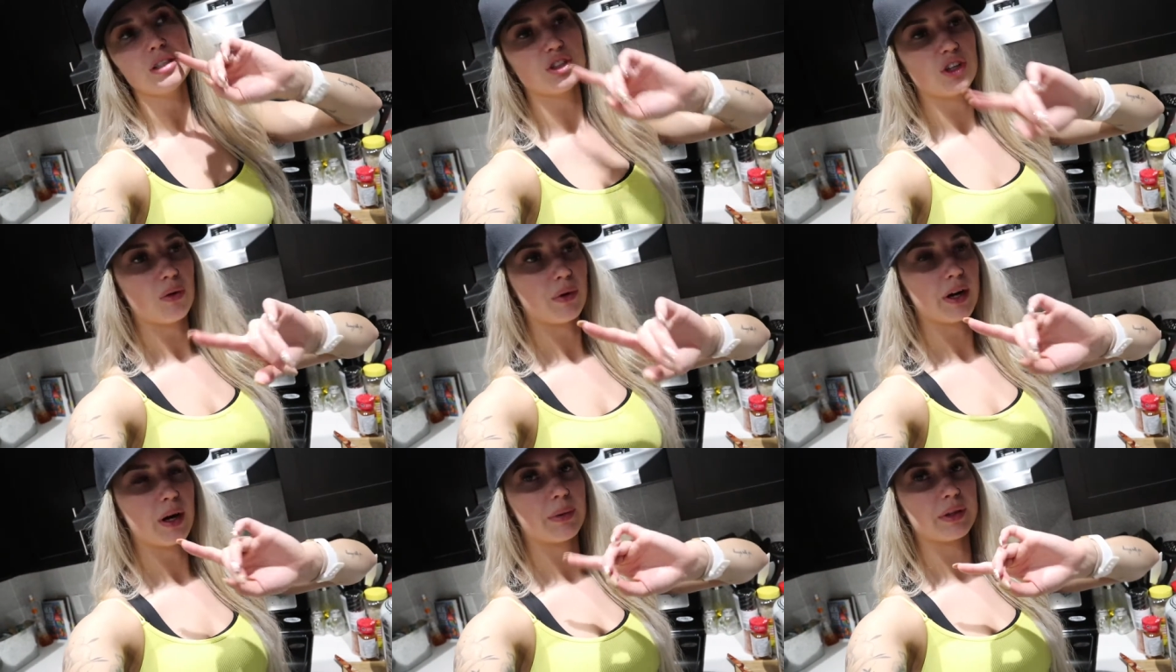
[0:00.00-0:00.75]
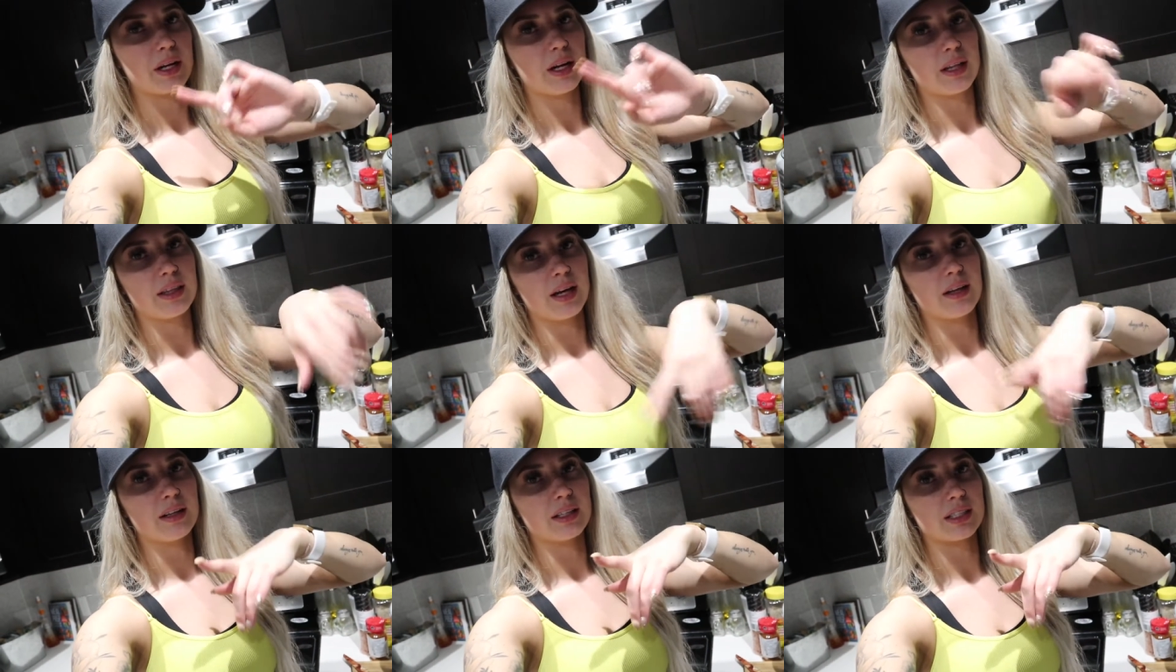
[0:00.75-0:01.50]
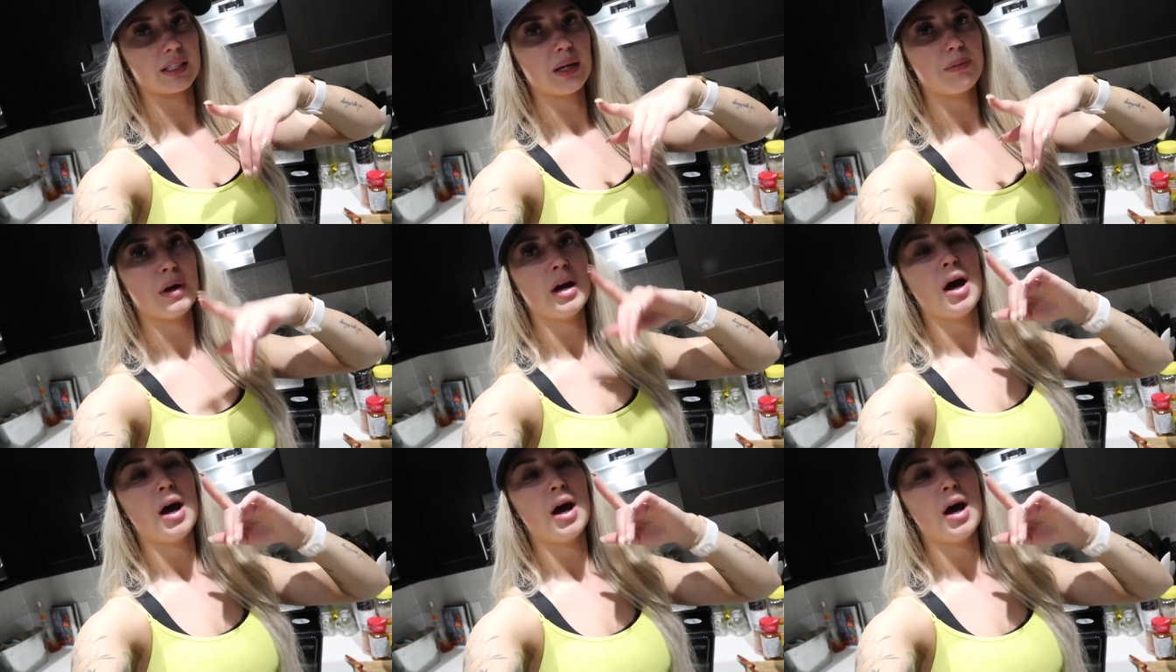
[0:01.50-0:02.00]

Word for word: Don't worry, I'll put that at the end of this clip.